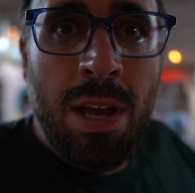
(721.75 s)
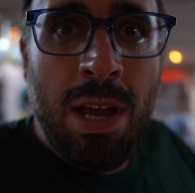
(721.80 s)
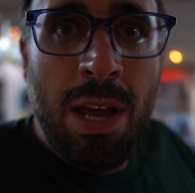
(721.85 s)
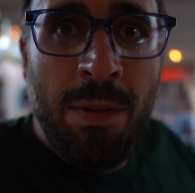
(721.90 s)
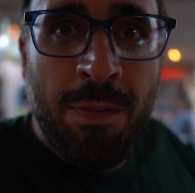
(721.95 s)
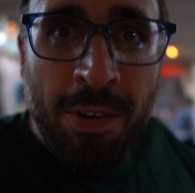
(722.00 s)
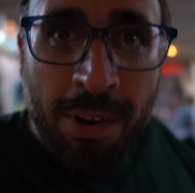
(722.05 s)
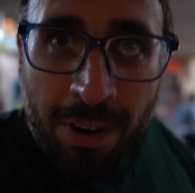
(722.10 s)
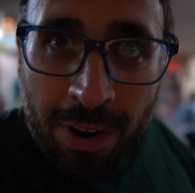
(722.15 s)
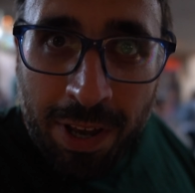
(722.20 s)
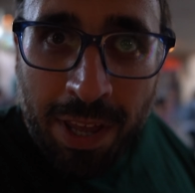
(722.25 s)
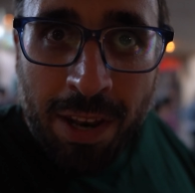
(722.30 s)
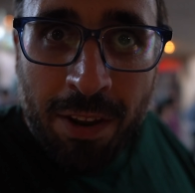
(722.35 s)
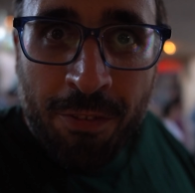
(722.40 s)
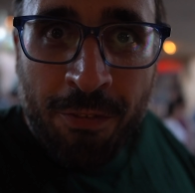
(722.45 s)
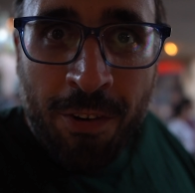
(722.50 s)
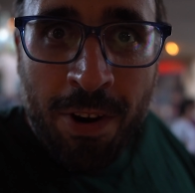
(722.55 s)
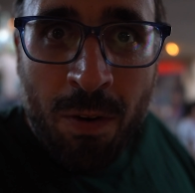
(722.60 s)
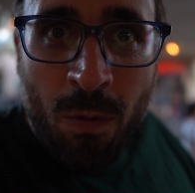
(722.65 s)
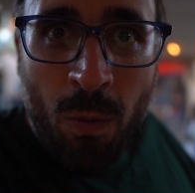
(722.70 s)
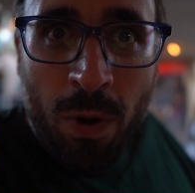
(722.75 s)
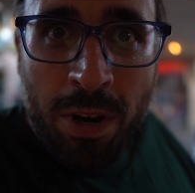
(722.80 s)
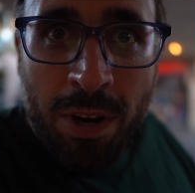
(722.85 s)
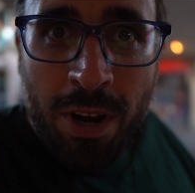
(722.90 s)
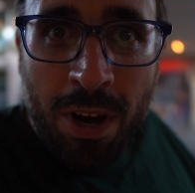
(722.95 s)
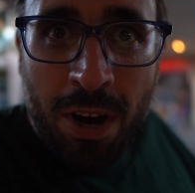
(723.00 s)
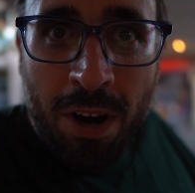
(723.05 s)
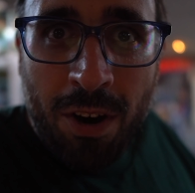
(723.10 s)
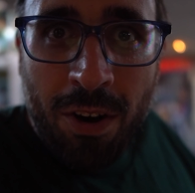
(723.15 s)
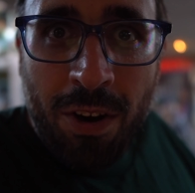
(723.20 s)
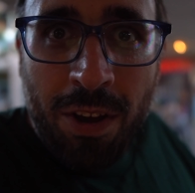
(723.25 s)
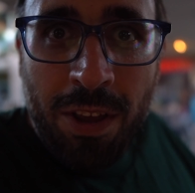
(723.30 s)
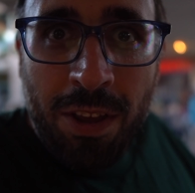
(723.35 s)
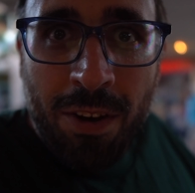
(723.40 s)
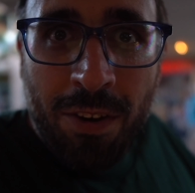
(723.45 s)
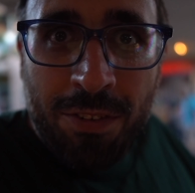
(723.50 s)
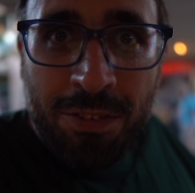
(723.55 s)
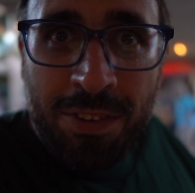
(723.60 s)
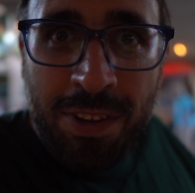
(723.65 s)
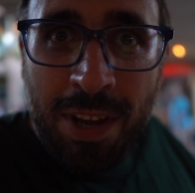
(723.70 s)
If you look in the front window,
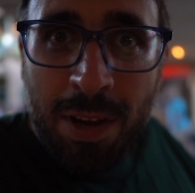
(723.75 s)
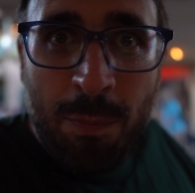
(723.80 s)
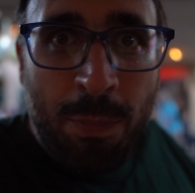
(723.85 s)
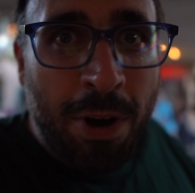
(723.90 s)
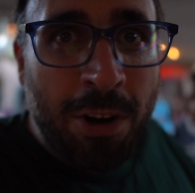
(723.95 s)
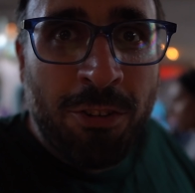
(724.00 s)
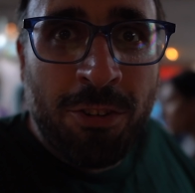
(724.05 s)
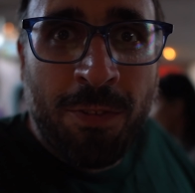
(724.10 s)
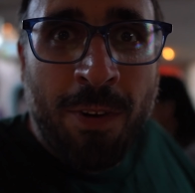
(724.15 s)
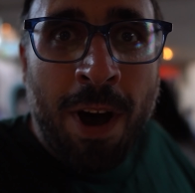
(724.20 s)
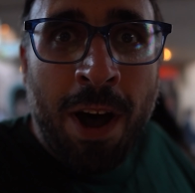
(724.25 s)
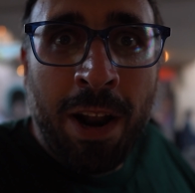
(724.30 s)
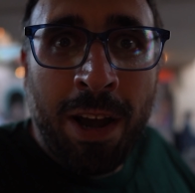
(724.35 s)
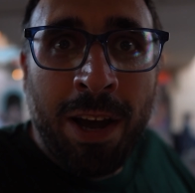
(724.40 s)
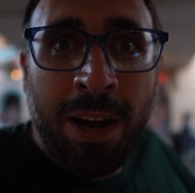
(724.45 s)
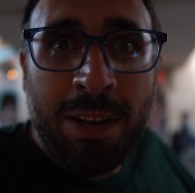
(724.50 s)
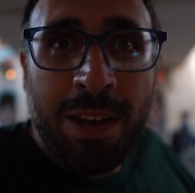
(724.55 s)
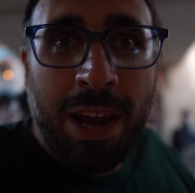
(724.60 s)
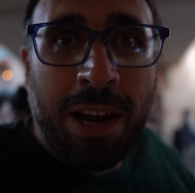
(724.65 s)
you'll see a bunch of Hanukkah